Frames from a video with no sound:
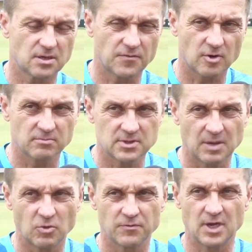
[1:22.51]
From
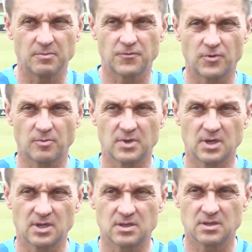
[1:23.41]
some of them
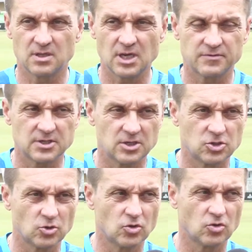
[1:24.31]
from
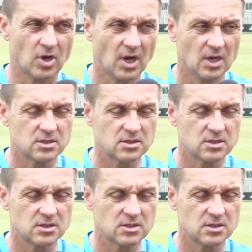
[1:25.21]
TFC 2,